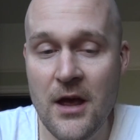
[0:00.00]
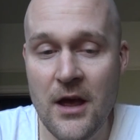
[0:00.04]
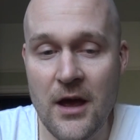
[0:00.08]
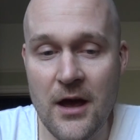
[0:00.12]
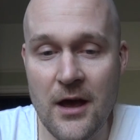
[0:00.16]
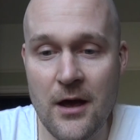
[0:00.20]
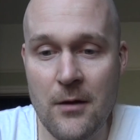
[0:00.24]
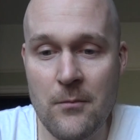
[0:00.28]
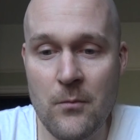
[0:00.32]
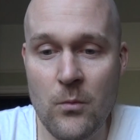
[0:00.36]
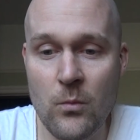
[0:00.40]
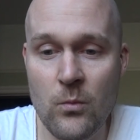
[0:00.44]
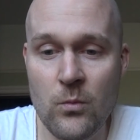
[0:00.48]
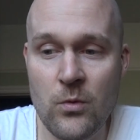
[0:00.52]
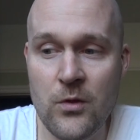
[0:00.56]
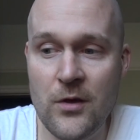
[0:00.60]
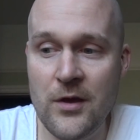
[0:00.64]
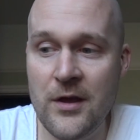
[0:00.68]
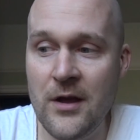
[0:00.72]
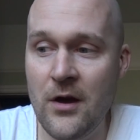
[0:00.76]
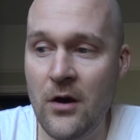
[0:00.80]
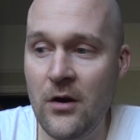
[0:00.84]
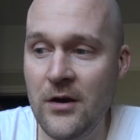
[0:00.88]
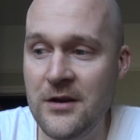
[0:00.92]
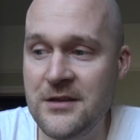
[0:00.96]
Um,
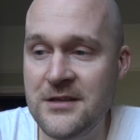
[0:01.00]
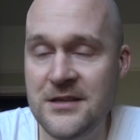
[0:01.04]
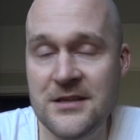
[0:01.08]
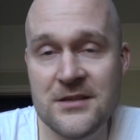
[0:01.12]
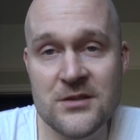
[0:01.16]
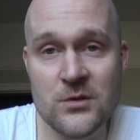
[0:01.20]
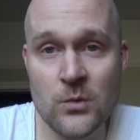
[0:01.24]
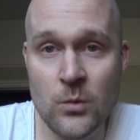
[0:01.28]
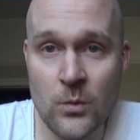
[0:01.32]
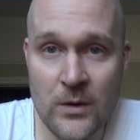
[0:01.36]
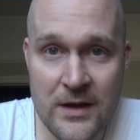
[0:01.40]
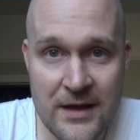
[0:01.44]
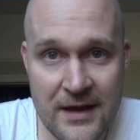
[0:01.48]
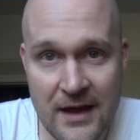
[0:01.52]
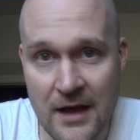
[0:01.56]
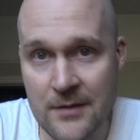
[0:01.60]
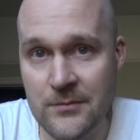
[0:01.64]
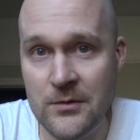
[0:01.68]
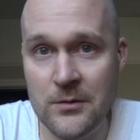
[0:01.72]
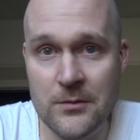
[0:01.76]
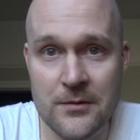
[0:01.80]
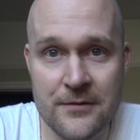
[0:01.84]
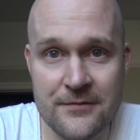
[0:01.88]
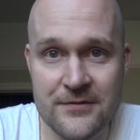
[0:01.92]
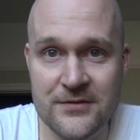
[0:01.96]
the ideas that we came
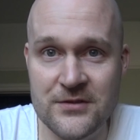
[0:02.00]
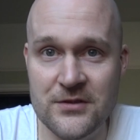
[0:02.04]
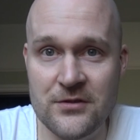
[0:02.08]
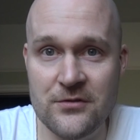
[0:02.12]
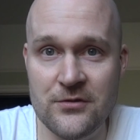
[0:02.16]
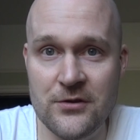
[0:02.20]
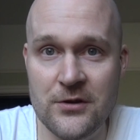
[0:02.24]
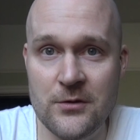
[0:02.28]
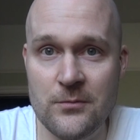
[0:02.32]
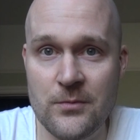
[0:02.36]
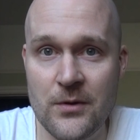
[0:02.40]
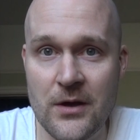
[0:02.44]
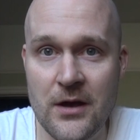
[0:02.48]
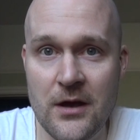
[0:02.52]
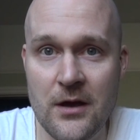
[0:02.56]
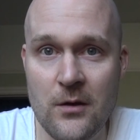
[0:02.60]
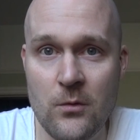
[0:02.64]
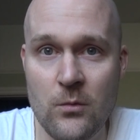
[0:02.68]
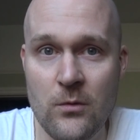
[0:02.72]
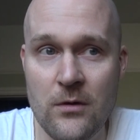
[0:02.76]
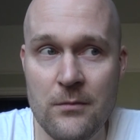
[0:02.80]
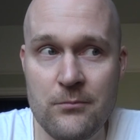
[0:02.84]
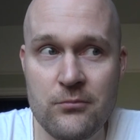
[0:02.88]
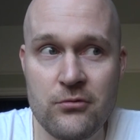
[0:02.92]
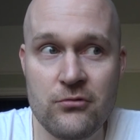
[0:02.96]
up with as a group uh,
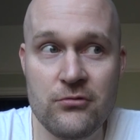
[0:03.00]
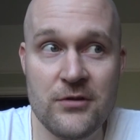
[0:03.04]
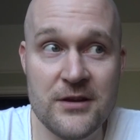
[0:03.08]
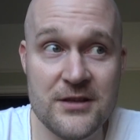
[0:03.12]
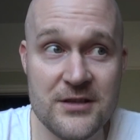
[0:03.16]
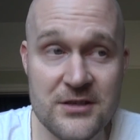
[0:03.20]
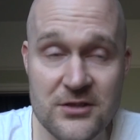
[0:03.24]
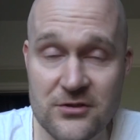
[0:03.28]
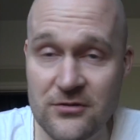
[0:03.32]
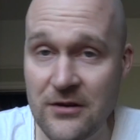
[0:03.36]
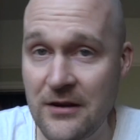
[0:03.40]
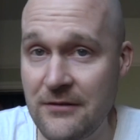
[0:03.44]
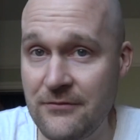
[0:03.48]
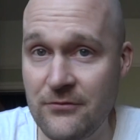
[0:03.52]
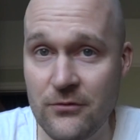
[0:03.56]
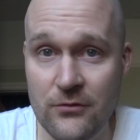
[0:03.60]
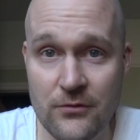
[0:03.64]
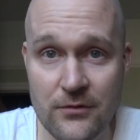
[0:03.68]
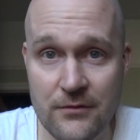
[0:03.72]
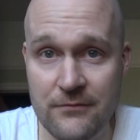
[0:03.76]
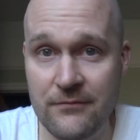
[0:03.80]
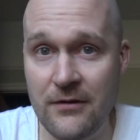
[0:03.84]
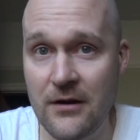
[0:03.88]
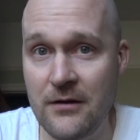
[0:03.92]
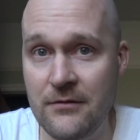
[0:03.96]
were pretty
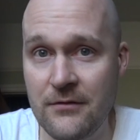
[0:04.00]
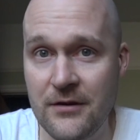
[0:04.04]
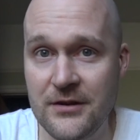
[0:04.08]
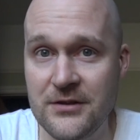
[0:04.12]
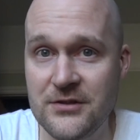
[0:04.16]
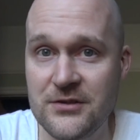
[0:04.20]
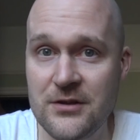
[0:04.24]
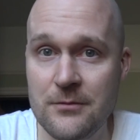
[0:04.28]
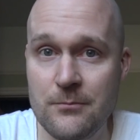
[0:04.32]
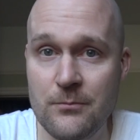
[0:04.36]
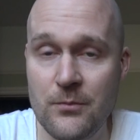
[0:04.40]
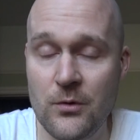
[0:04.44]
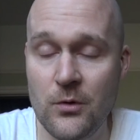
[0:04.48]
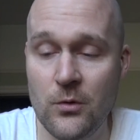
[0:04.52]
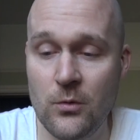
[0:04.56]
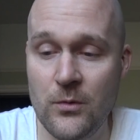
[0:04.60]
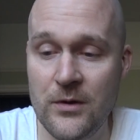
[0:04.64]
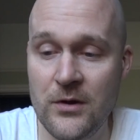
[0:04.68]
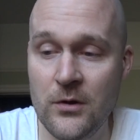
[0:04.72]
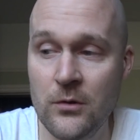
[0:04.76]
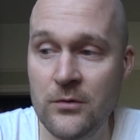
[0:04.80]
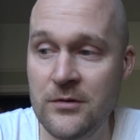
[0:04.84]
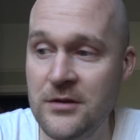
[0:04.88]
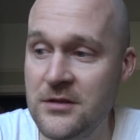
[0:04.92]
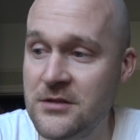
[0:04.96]
straightforward and very, very simple. We
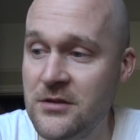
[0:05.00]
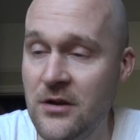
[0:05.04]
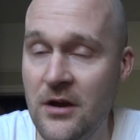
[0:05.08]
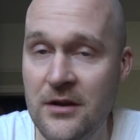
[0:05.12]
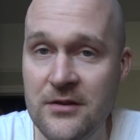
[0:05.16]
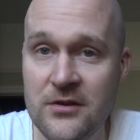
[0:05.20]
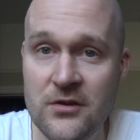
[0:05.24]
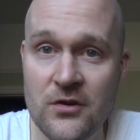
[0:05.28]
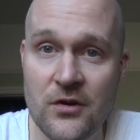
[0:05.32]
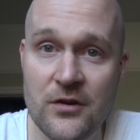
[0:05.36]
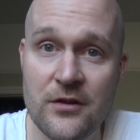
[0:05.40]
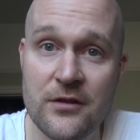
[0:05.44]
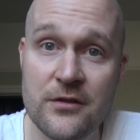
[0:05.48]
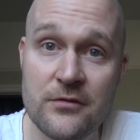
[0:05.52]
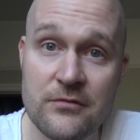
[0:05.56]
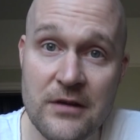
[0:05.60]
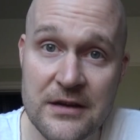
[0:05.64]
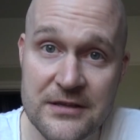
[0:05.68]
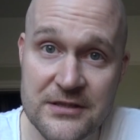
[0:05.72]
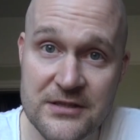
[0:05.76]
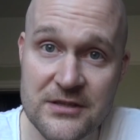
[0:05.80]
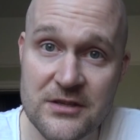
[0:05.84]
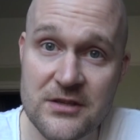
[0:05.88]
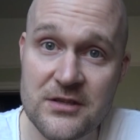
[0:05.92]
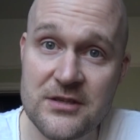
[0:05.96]
all decided on a
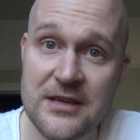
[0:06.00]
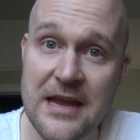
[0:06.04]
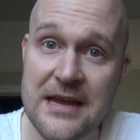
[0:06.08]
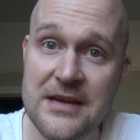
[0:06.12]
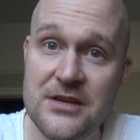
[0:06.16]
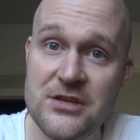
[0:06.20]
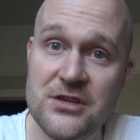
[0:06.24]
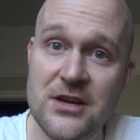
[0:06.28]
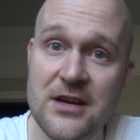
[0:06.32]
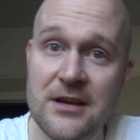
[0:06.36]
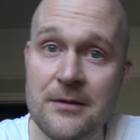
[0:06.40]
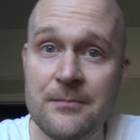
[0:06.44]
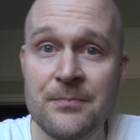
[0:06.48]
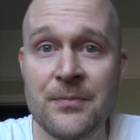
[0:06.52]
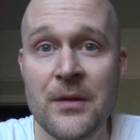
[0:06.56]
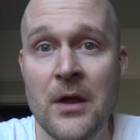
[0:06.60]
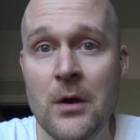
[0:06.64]
thrust staging.